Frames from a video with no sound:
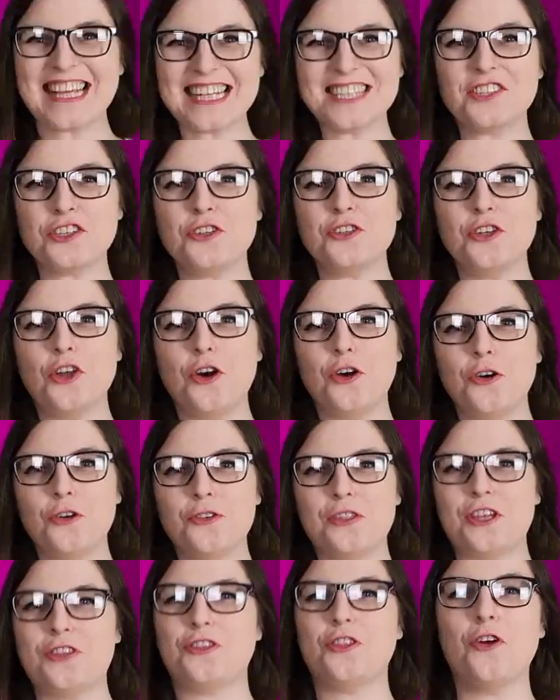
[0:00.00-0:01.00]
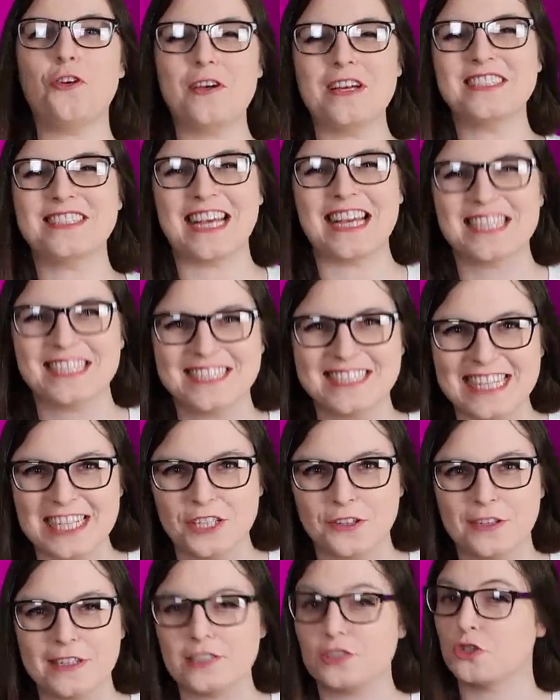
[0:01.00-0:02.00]
Did you know that there is a
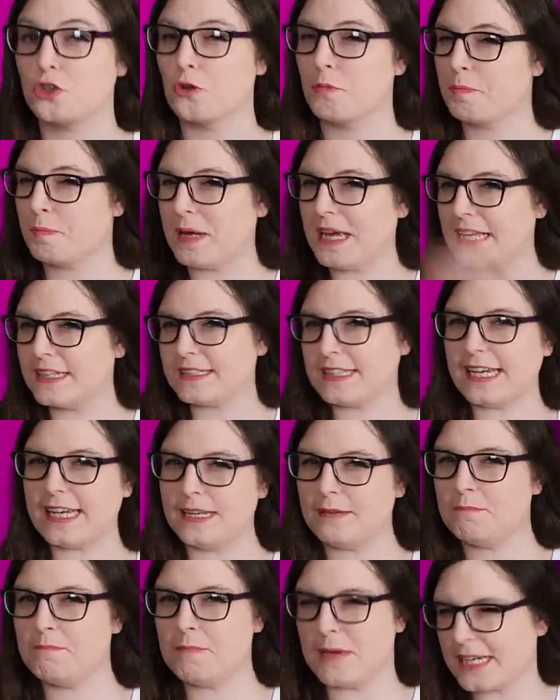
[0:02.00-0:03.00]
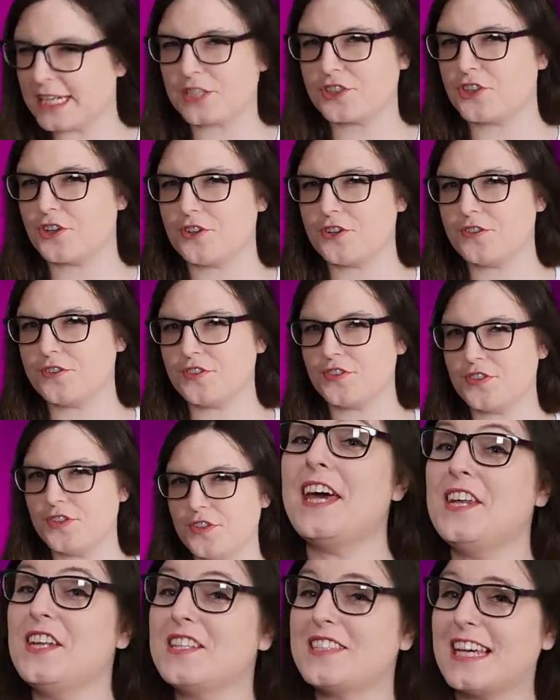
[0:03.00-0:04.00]
secret to painting miniatures?
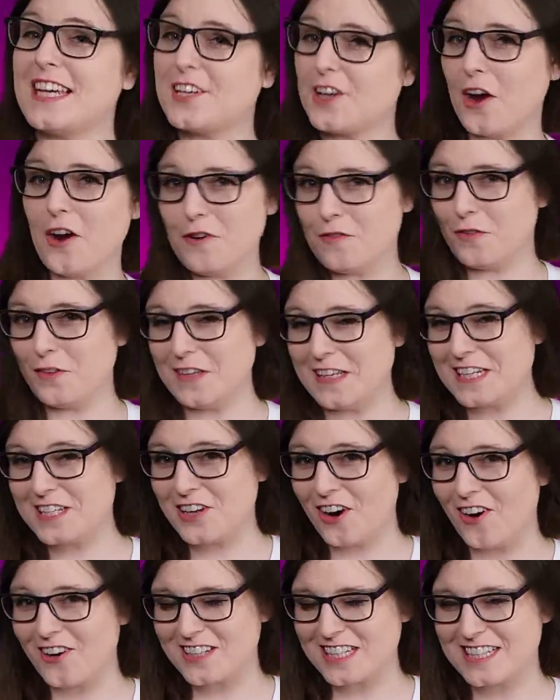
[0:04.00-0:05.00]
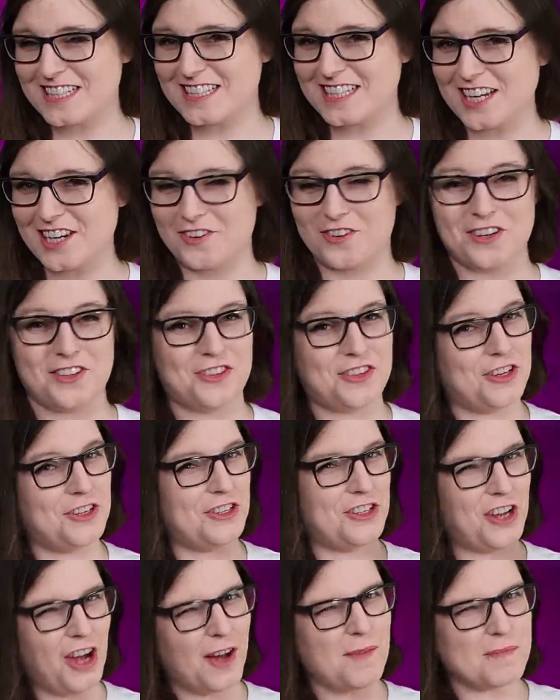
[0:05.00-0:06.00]
It is a carefully guarded secret
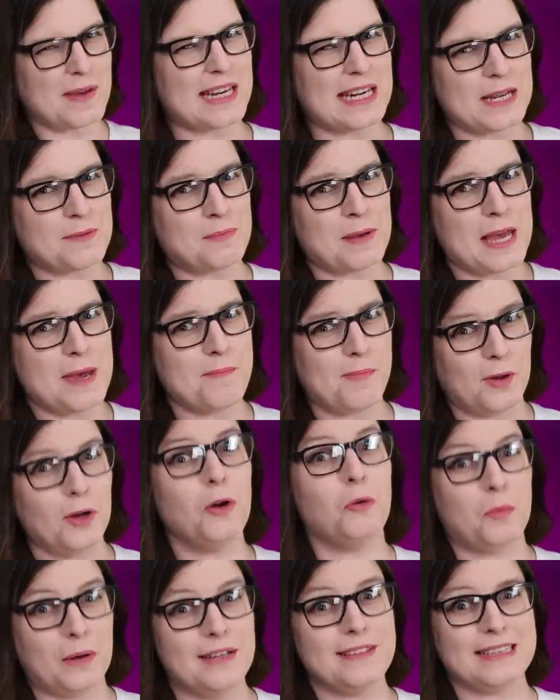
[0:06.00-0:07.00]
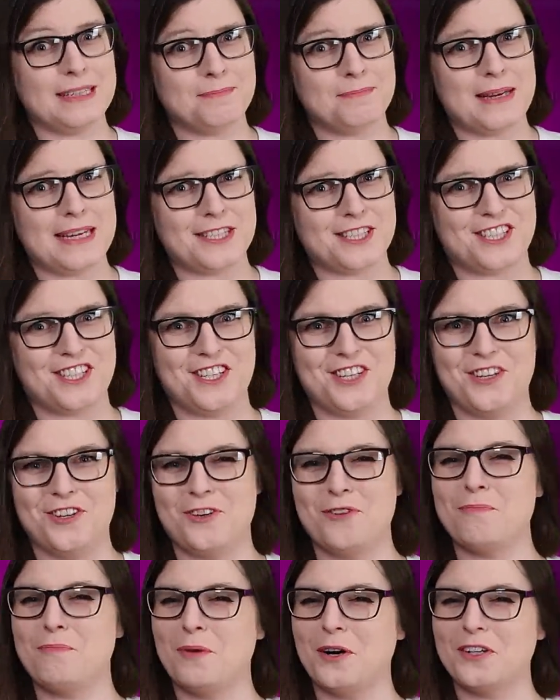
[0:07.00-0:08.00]
that not many people will admit
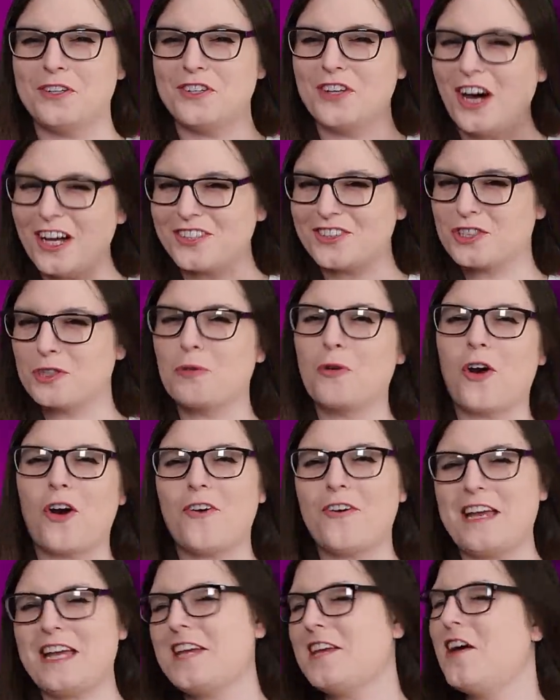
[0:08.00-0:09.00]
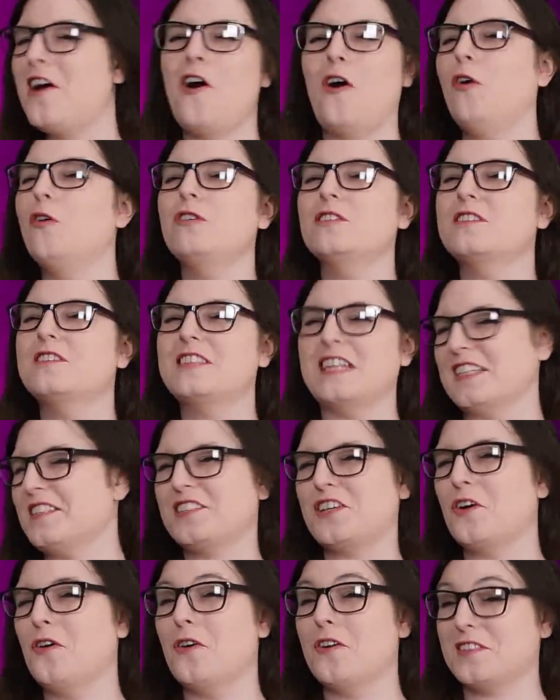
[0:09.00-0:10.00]
to, but not to worry, old
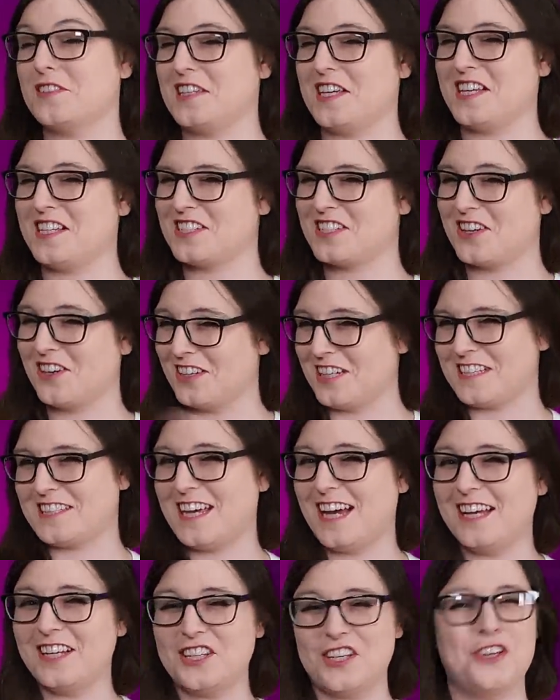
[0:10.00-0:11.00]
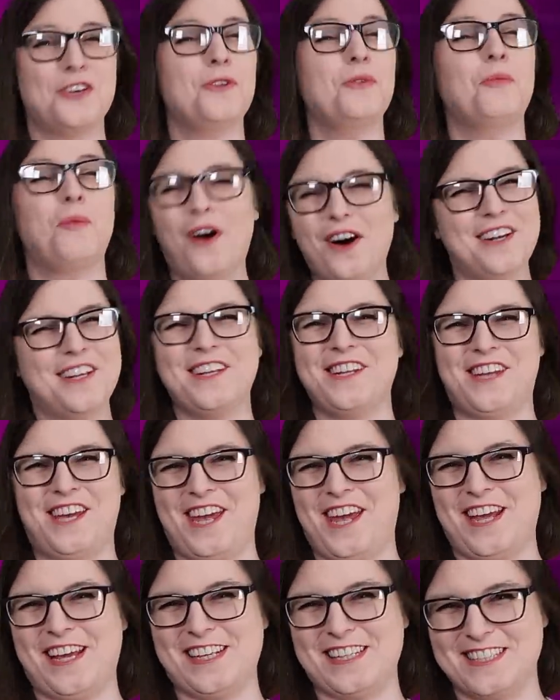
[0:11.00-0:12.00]
Discourse is gonna tell you what it
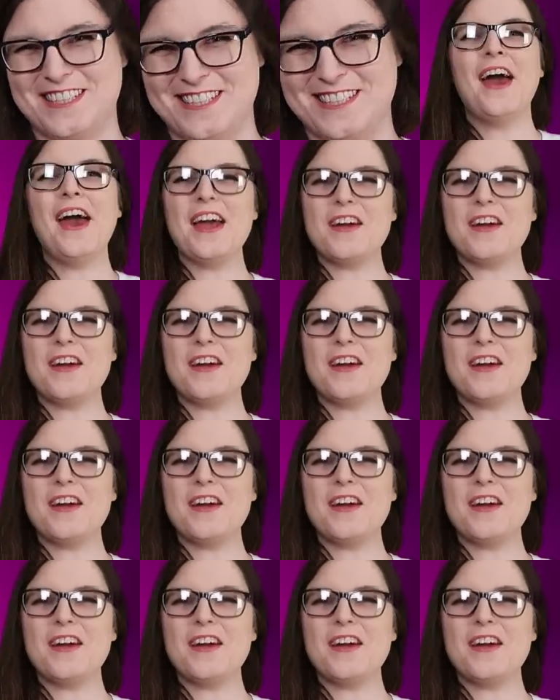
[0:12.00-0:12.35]
is. Hey